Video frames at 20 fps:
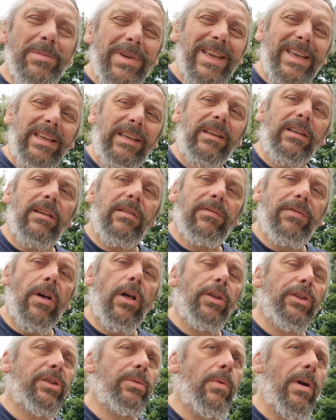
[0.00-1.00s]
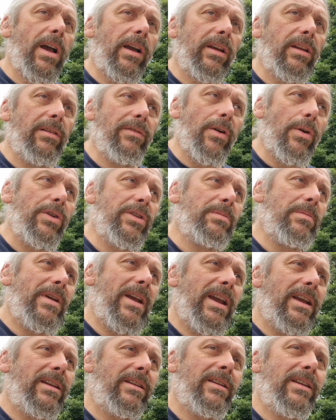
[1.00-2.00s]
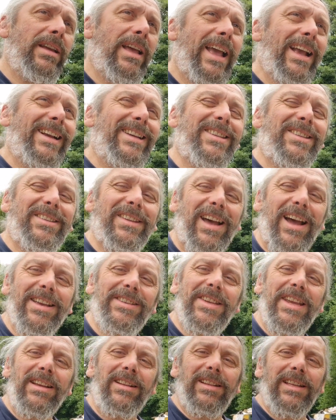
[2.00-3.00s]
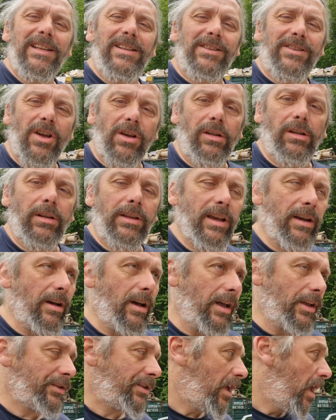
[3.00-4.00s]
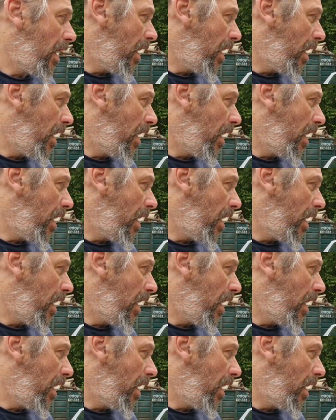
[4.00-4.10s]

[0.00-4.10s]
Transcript: me, Volkswagen have always made excitingly dull cars.